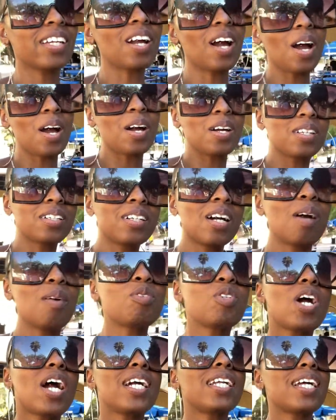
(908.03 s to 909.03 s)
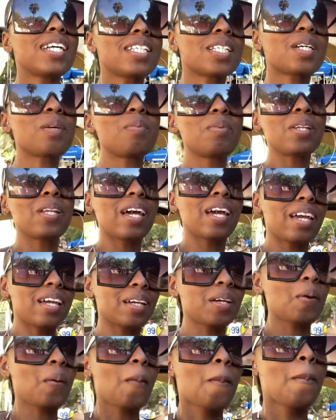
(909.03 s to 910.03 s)
y'all. I'm trying not to
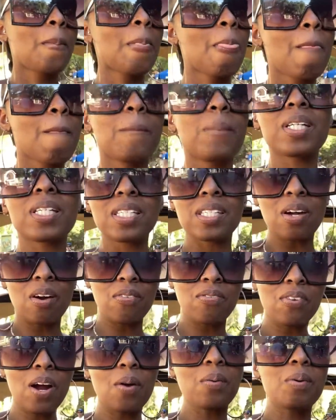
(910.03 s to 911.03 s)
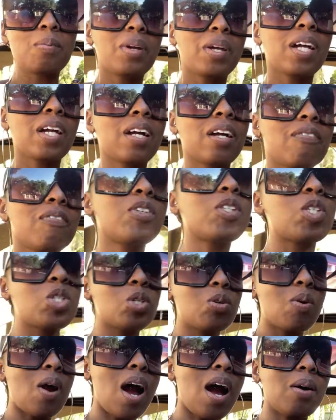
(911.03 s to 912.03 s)
complain. But so far, we've been here for
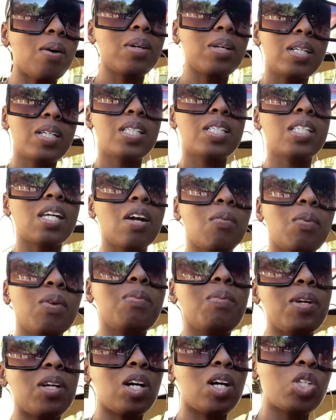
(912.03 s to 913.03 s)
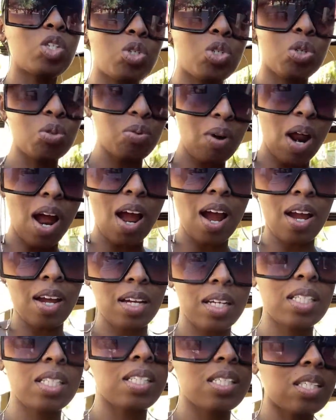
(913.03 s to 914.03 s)
2 hours and we've been on 2
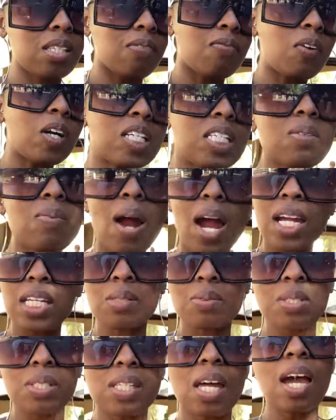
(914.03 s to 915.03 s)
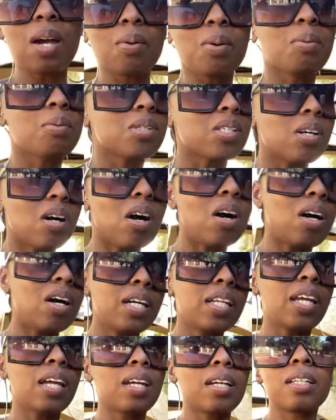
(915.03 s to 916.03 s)
rides. The first ride was like we was
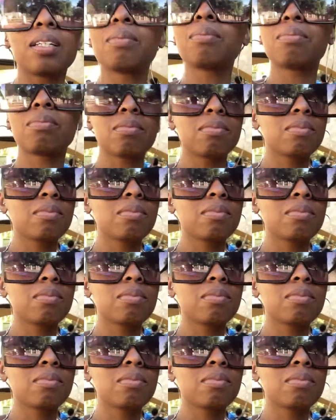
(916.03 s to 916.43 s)
on in